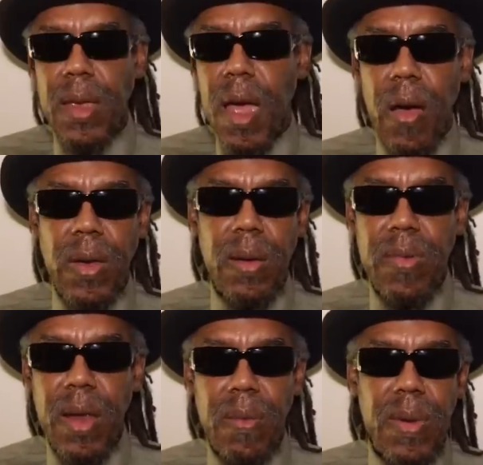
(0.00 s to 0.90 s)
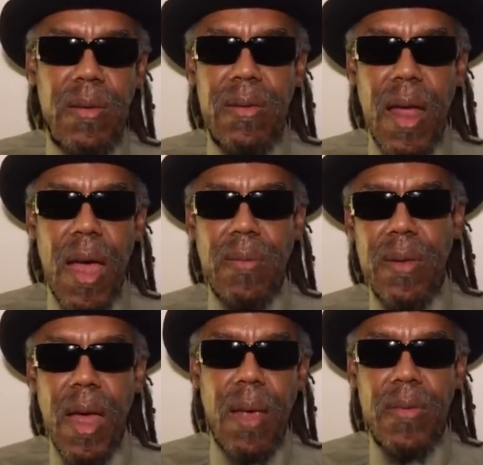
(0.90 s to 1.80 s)
Y'all keep telling me, stop,
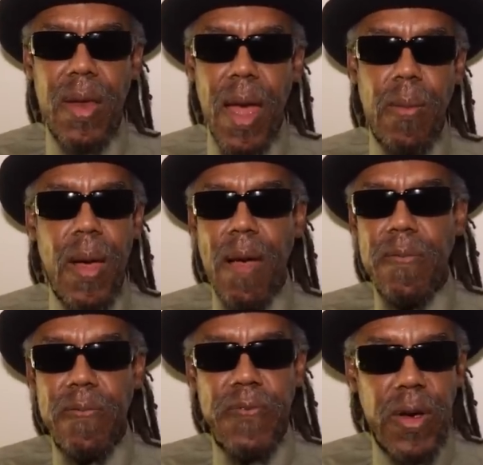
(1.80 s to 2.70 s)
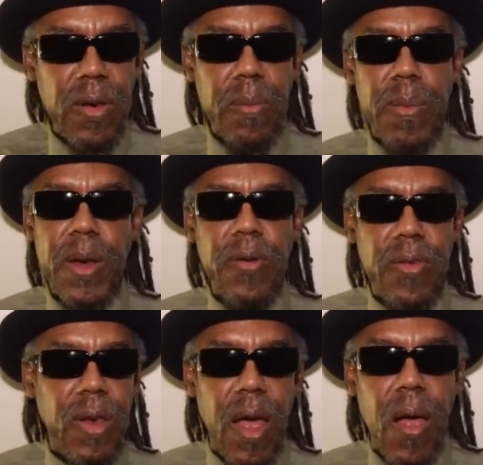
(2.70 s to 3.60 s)
stop, stop. Well, I fuck De Beers
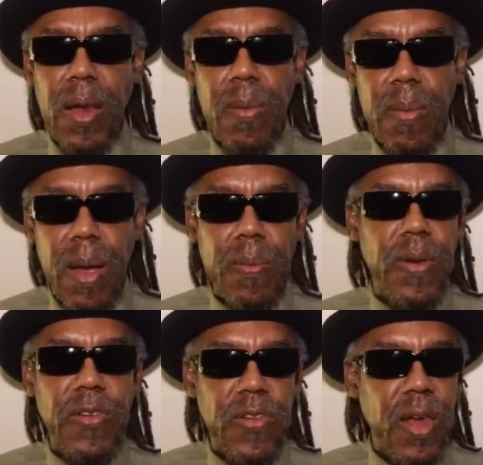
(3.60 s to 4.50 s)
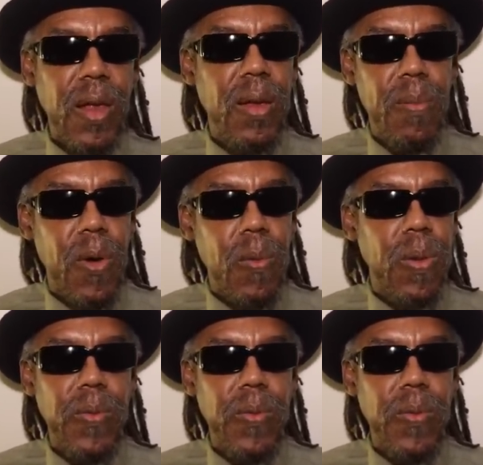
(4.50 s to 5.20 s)
and all them up and shell them over.